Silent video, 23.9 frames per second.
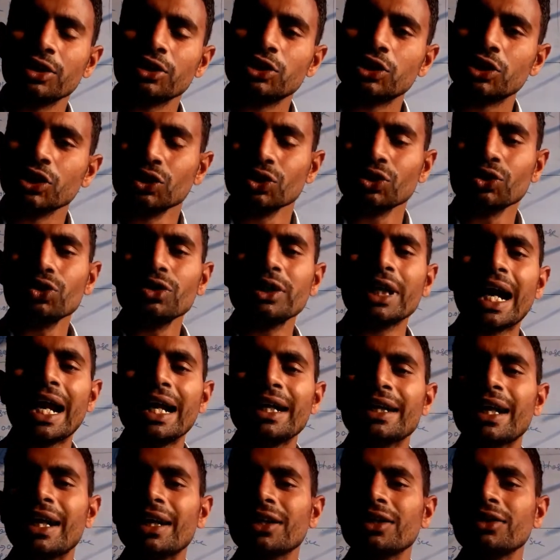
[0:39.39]
Due to
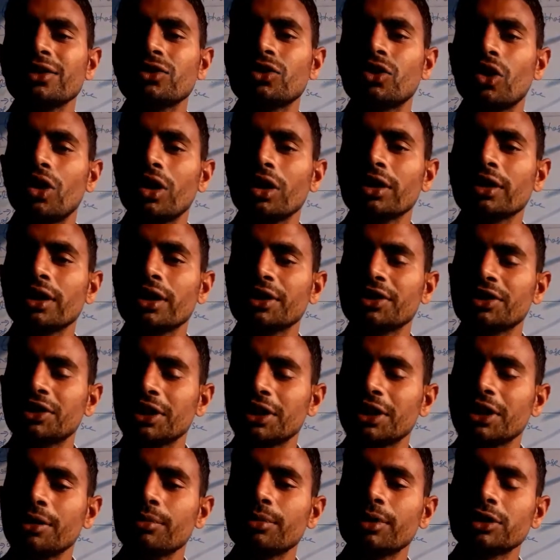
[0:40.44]
that, that is called the
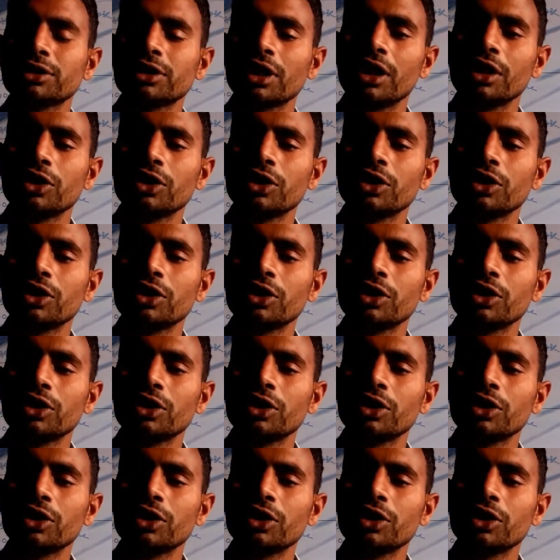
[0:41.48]
striated muscle